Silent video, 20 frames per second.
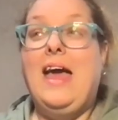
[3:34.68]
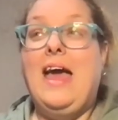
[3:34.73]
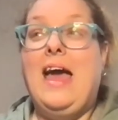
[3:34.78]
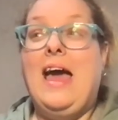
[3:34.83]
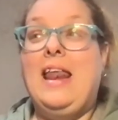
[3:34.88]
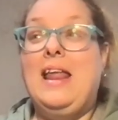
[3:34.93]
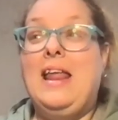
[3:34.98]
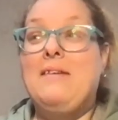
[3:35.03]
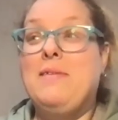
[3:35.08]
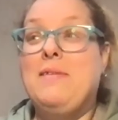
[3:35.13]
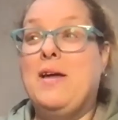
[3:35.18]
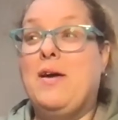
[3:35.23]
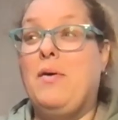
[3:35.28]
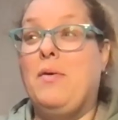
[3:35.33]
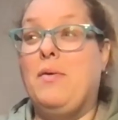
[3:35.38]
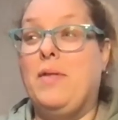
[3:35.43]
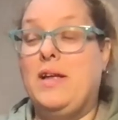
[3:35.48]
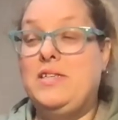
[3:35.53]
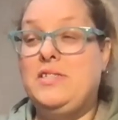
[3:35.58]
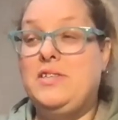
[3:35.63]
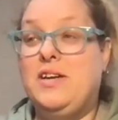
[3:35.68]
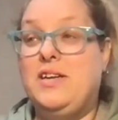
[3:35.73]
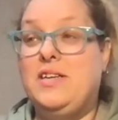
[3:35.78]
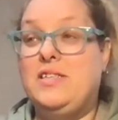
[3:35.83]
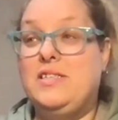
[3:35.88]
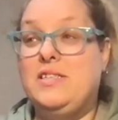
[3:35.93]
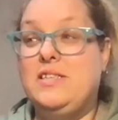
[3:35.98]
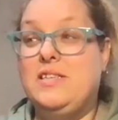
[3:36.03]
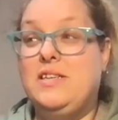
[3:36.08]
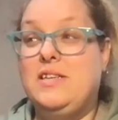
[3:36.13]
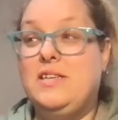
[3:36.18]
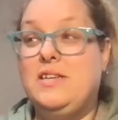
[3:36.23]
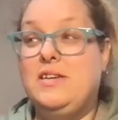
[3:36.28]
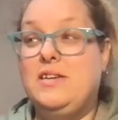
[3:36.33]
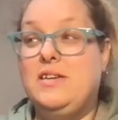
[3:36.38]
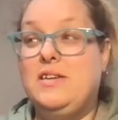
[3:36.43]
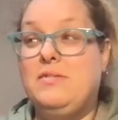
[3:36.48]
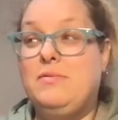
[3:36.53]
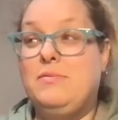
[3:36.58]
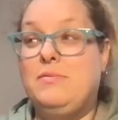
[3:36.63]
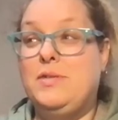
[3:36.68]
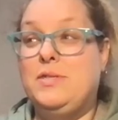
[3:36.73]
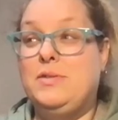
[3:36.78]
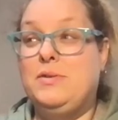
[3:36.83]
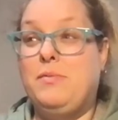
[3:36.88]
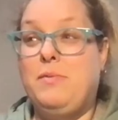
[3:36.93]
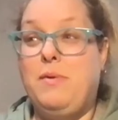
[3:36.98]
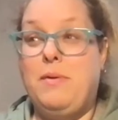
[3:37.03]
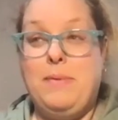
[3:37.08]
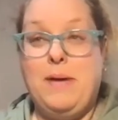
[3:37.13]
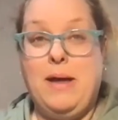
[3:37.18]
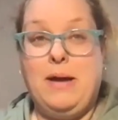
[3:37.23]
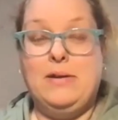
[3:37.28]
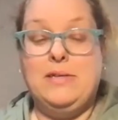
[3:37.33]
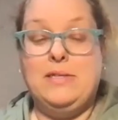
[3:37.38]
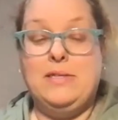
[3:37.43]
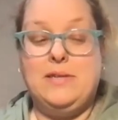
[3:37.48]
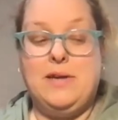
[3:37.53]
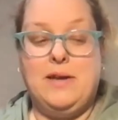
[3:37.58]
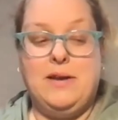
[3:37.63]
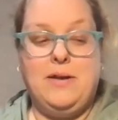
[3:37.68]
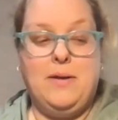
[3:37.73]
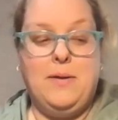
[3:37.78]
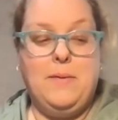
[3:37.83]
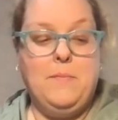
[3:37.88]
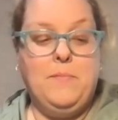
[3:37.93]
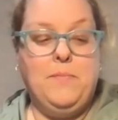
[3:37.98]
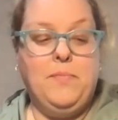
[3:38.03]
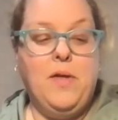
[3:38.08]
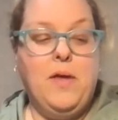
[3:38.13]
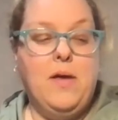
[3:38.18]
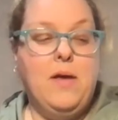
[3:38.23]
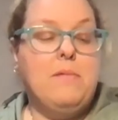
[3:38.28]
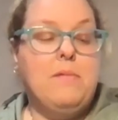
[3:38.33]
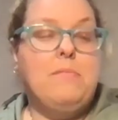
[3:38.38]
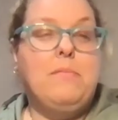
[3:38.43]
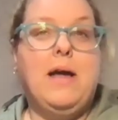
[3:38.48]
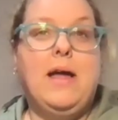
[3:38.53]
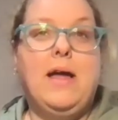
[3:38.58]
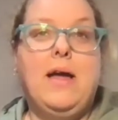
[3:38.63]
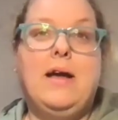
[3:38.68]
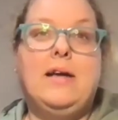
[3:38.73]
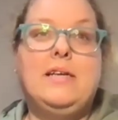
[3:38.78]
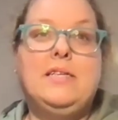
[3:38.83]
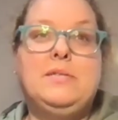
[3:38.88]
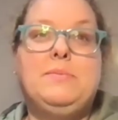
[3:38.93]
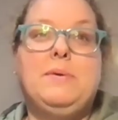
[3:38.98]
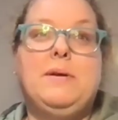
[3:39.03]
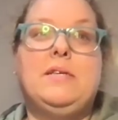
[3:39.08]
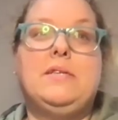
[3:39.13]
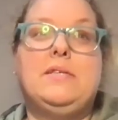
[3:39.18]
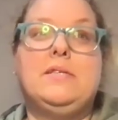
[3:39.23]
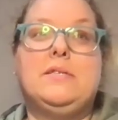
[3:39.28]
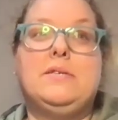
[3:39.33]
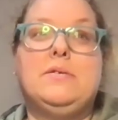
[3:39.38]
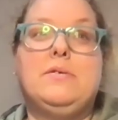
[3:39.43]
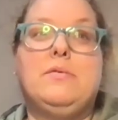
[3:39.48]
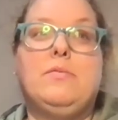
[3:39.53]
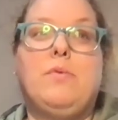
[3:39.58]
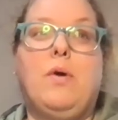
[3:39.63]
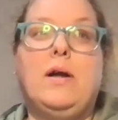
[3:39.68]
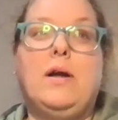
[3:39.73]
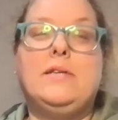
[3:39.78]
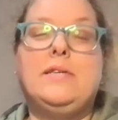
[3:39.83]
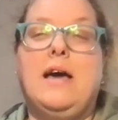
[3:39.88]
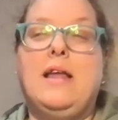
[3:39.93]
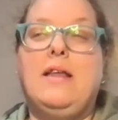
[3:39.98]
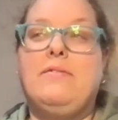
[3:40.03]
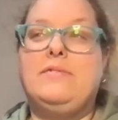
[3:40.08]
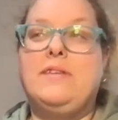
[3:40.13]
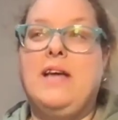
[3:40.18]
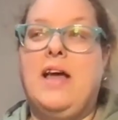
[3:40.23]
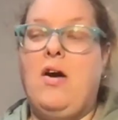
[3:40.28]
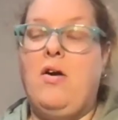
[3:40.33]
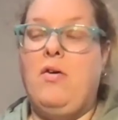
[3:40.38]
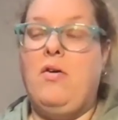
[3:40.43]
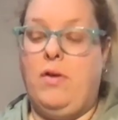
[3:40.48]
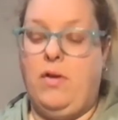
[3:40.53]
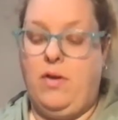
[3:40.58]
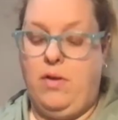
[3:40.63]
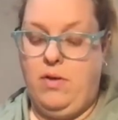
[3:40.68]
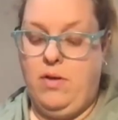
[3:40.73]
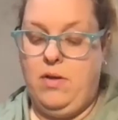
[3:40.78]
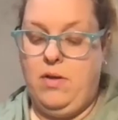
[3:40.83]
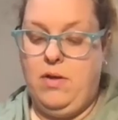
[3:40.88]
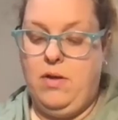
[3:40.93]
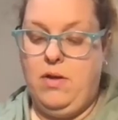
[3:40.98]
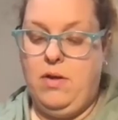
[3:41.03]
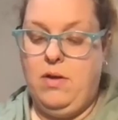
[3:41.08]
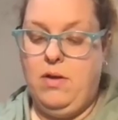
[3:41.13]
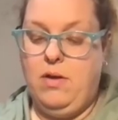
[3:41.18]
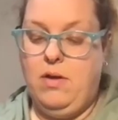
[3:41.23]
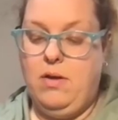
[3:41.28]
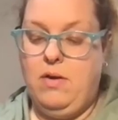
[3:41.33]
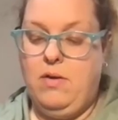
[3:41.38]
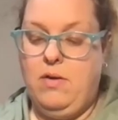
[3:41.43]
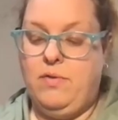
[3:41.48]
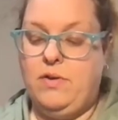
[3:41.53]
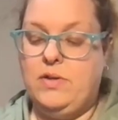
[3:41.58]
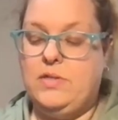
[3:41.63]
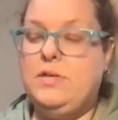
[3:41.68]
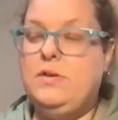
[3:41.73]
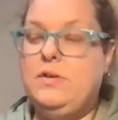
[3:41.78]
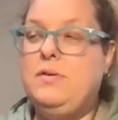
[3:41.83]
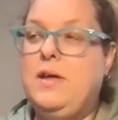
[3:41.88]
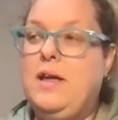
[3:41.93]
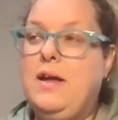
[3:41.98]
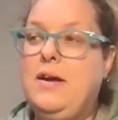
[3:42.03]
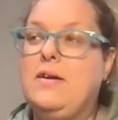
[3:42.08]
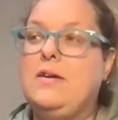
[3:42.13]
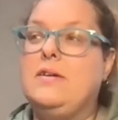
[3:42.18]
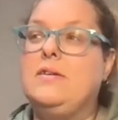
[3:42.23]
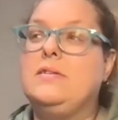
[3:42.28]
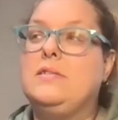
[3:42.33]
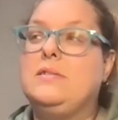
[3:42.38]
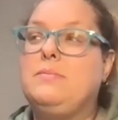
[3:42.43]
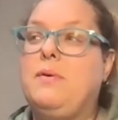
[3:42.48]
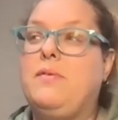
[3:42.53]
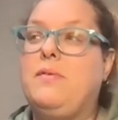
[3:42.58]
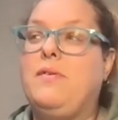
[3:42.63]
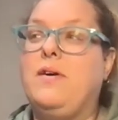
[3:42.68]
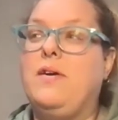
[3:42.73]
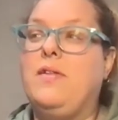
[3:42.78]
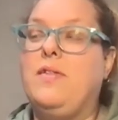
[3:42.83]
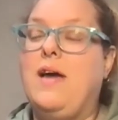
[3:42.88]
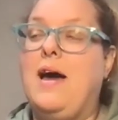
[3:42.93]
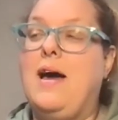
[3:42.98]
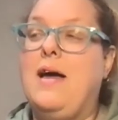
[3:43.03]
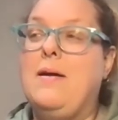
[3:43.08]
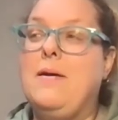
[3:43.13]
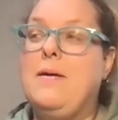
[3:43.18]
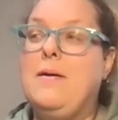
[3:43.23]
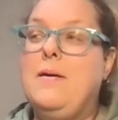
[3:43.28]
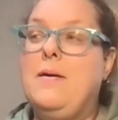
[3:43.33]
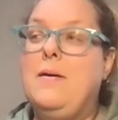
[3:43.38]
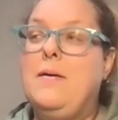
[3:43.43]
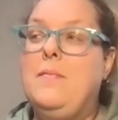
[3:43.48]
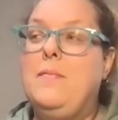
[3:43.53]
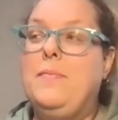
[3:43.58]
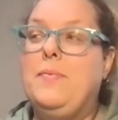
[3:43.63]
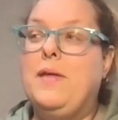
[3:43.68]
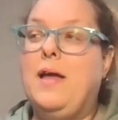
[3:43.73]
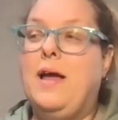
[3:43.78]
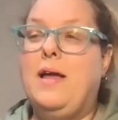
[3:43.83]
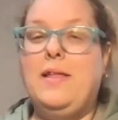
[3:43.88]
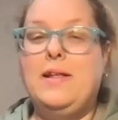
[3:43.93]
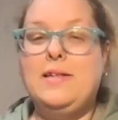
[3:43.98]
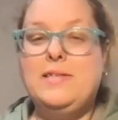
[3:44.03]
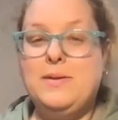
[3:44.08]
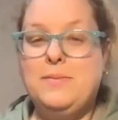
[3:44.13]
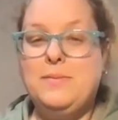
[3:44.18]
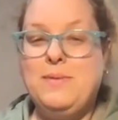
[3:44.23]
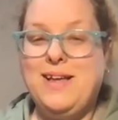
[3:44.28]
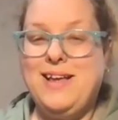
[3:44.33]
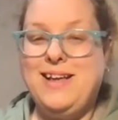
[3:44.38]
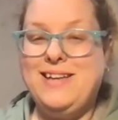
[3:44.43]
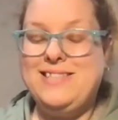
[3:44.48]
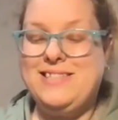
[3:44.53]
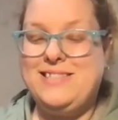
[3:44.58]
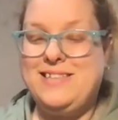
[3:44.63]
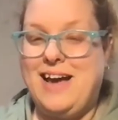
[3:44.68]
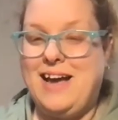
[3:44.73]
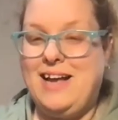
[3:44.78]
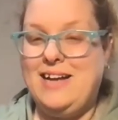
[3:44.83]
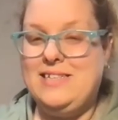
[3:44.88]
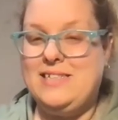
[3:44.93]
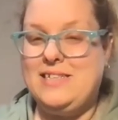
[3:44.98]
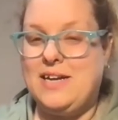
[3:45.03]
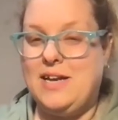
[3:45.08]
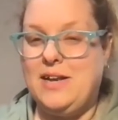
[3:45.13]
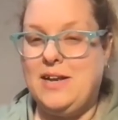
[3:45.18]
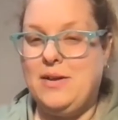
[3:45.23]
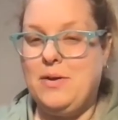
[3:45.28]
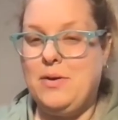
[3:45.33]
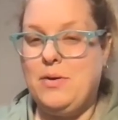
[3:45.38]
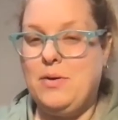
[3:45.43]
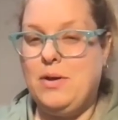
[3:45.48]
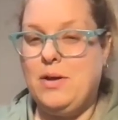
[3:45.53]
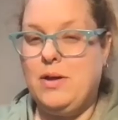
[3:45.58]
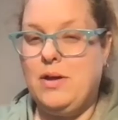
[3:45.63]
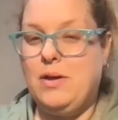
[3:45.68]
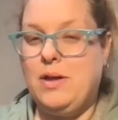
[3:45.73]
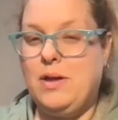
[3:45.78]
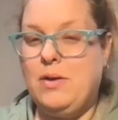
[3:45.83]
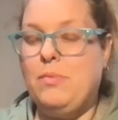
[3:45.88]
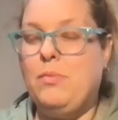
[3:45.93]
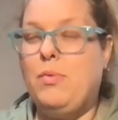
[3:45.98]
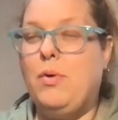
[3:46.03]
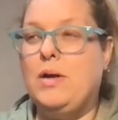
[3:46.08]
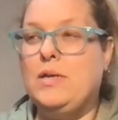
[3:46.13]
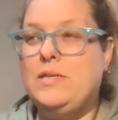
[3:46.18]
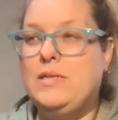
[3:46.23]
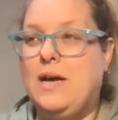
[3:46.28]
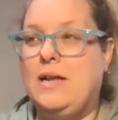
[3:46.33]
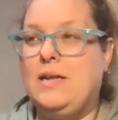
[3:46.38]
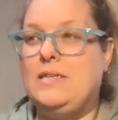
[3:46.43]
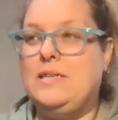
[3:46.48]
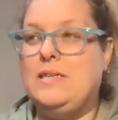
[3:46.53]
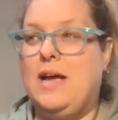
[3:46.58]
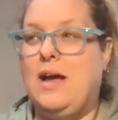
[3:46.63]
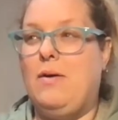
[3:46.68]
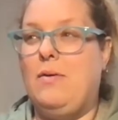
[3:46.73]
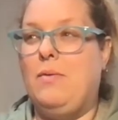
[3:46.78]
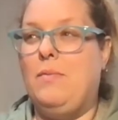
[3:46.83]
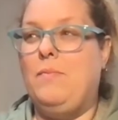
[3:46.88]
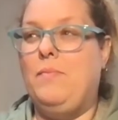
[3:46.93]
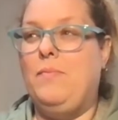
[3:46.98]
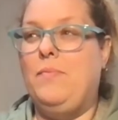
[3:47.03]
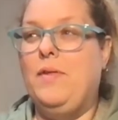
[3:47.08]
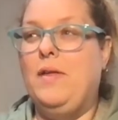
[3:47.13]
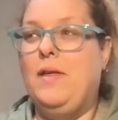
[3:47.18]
And I'm like, holy shit, we're doing what my parents did. My husband worked out of town for 2 years before that. And that's something his dad did. He worked out of town.